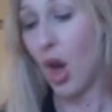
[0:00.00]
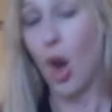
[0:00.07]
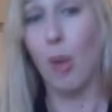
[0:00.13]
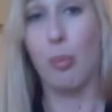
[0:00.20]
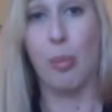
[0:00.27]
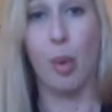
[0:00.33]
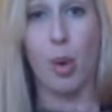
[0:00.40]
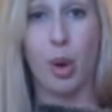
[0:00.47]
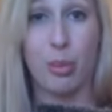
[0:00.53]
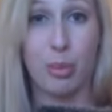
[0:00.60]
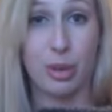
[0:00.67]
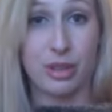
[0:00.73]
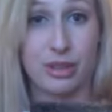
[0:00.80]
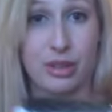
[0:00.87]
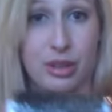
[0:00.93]
boar
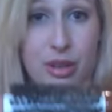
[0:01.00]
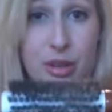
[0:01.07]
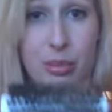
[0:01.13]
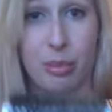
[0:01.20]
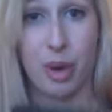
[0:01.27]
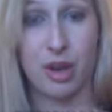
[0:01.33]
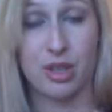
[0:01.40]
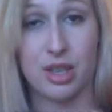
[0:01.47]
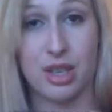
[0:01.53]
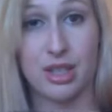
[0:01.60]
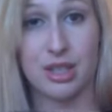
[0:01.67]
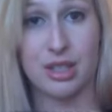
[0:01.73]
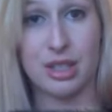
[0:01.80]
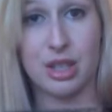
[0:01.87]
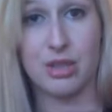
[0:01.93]
bristle
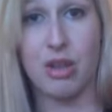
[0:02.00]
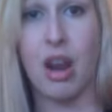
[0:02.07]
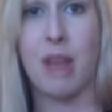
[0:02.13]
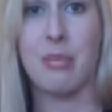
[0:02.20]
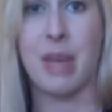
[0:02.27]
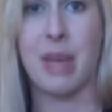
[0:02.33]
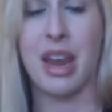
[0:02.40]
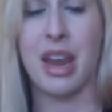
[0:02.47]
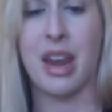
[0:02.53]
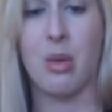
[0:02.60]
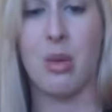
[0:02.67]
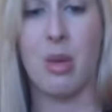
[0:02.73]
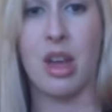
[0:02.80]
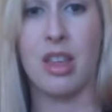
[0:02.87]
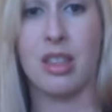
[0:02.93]
brushes to dry my hair
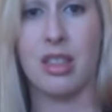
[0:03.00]
with.